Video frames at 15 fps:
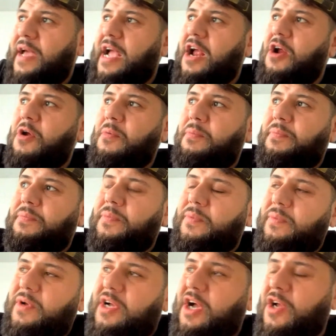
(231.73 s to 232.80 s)
Arab
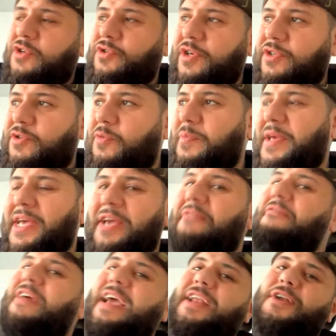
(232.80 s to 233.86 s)
countries were being
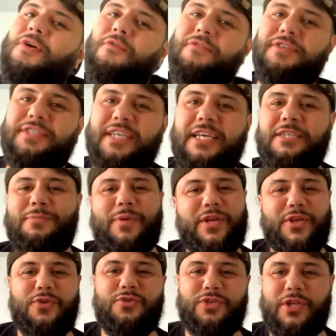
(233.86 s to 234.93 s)
invaded overseas.
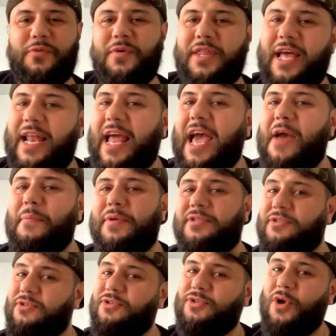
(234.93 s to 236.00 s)
But usually when that
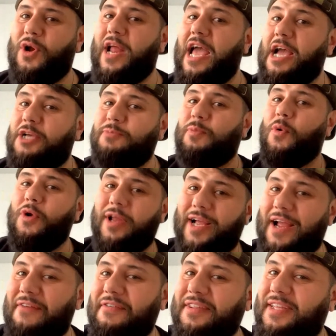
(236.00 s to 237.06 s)
happens, you start
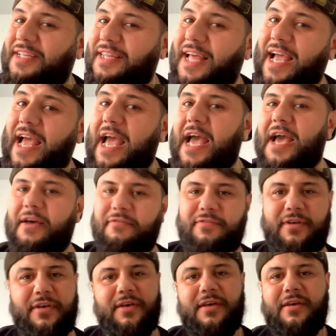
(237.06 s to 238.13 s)
exporting everything they have.
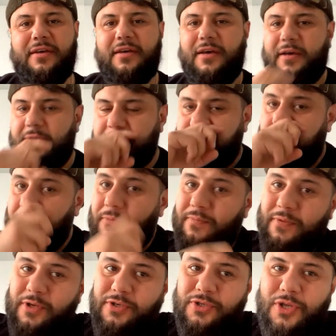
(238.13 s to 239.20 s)
Uh, there's no,
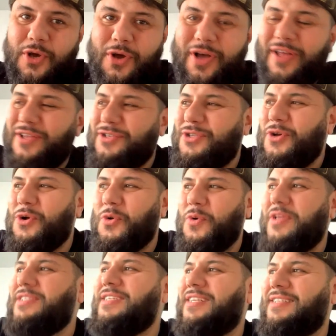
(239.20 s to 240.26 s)
there's no, there's no
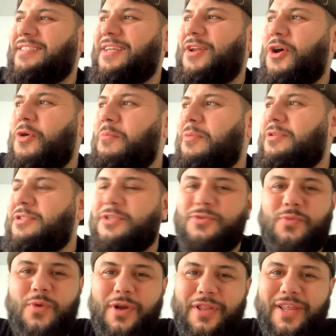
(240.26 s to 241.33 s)
coincidence that hummus is
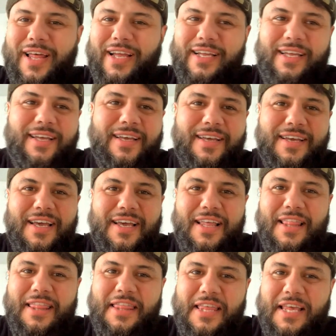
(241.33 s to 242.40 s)
one of the, like
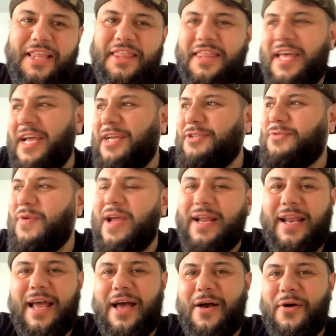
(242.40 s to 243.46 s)
the things right
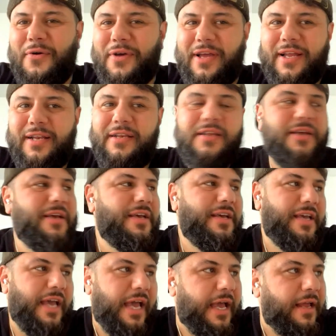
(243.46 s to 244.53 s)
now, and
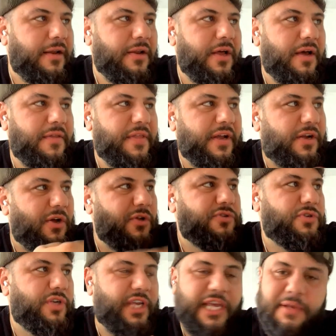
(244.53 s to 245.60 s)
and uh, the
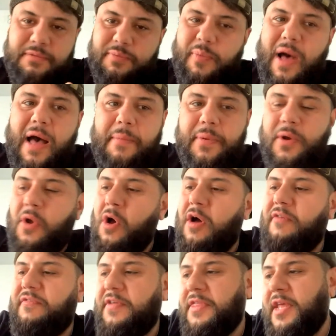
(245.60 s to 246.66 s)
culture keeps popping
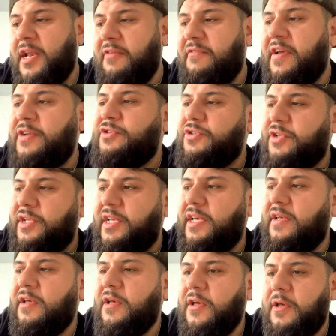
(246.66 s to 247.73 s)
off, and then
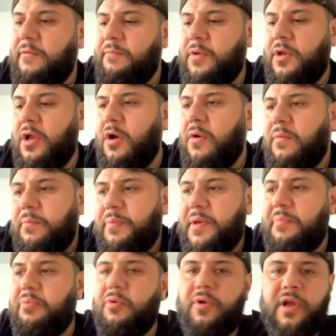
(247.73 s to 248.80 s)
eventually, you know,
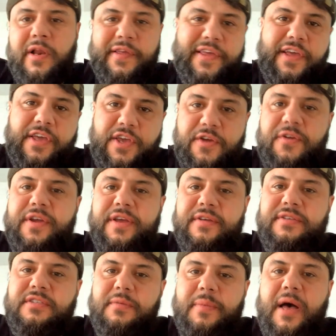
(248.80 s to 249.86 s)
people are going to get
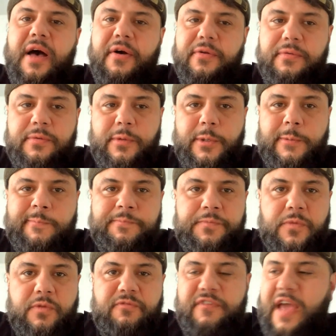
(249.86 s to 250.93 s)
curious about
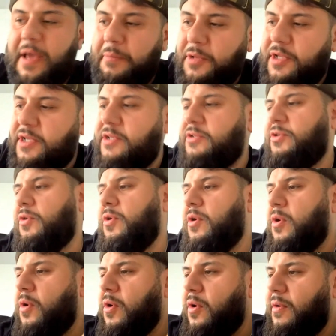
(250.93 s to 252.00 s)
families or
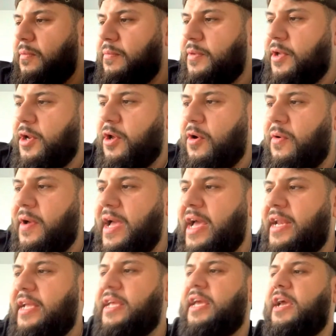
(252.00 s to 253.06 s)
or you know,
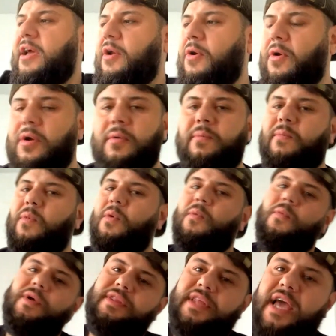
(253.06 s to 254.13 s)
etiquette or
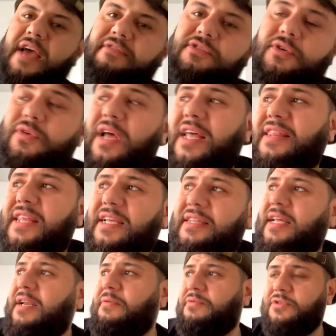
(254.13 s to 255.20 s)
what they have. So I
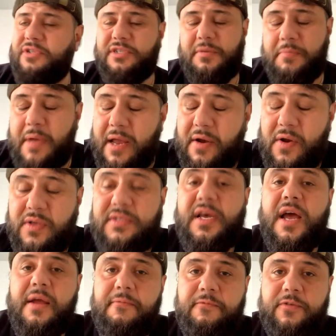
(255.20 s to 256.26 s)
think that it was just a matter of
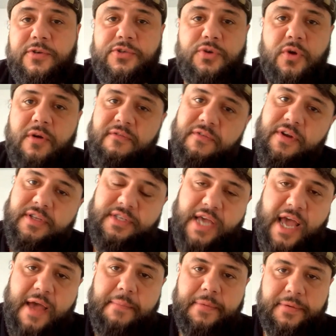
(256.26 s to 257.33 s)
time for sure for it to
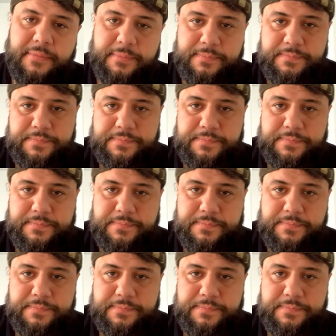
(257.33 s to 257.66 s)
happen.